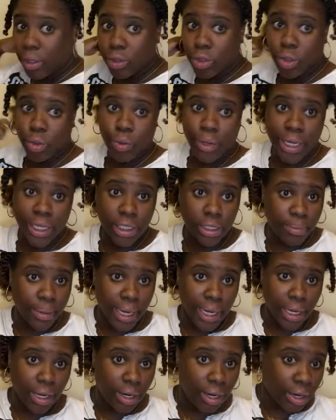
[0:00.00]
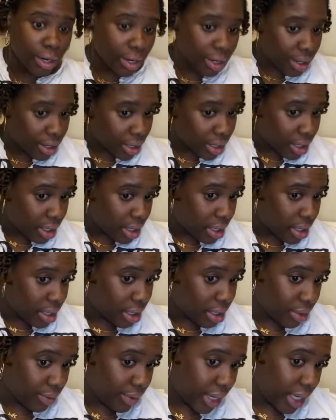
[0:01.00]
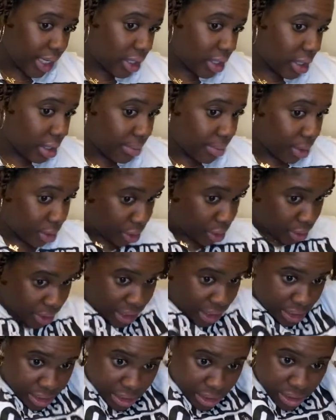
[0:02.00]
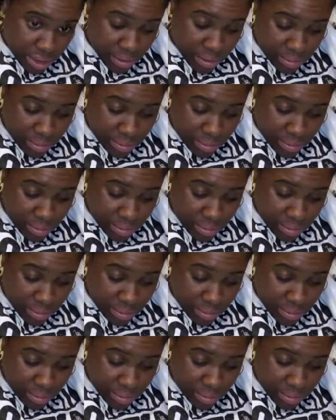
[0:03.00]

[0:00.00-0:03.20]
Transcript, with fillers: twists back here. Three jumbo twists.